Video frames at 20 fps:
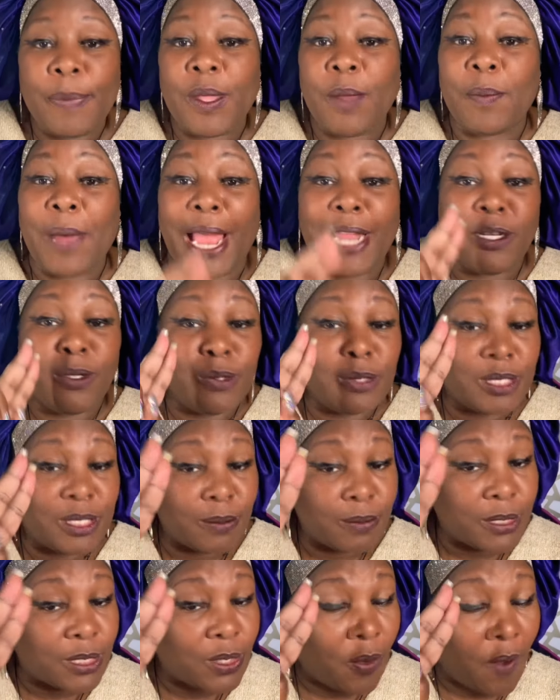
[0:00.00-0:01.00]
my new
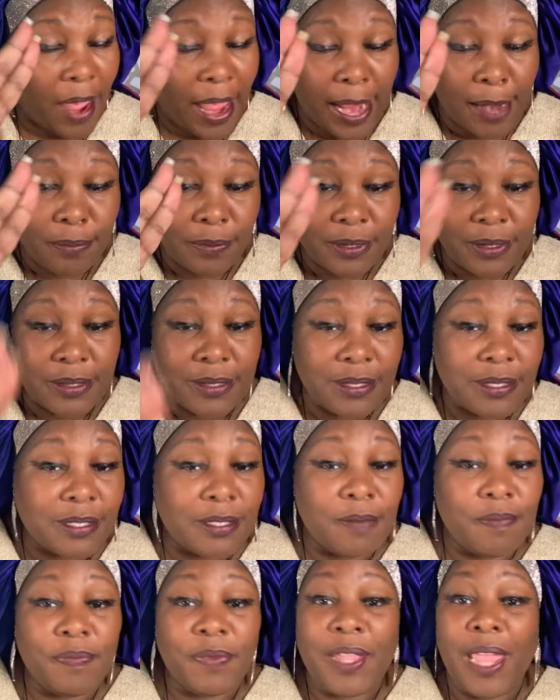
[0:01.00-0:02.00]
subscribers,
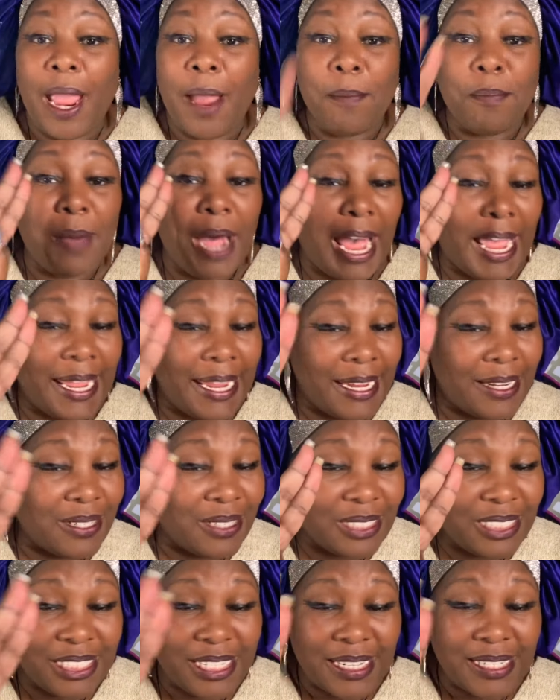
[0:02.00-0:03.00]
my
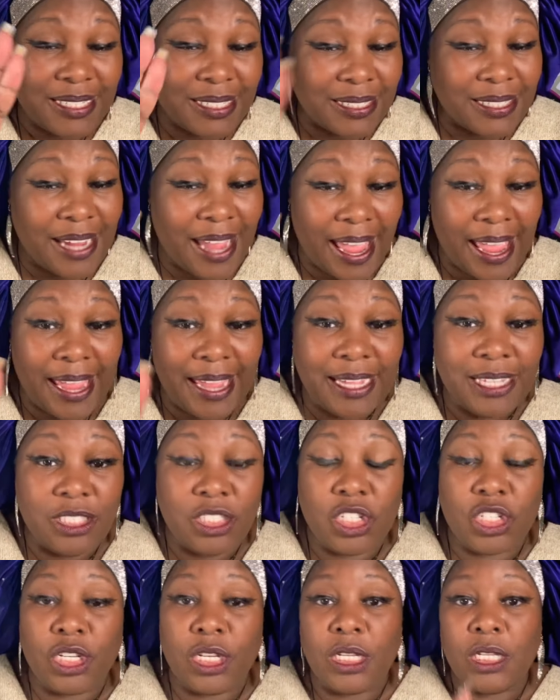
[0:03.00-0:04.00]
energy
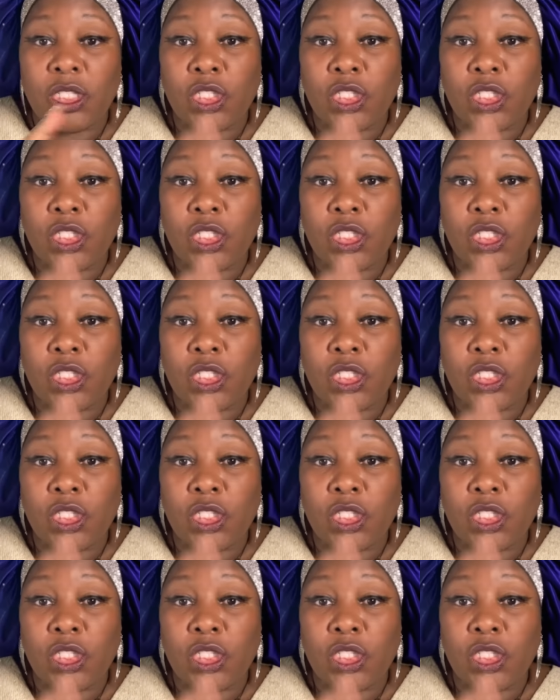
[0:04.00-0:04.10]
exchange,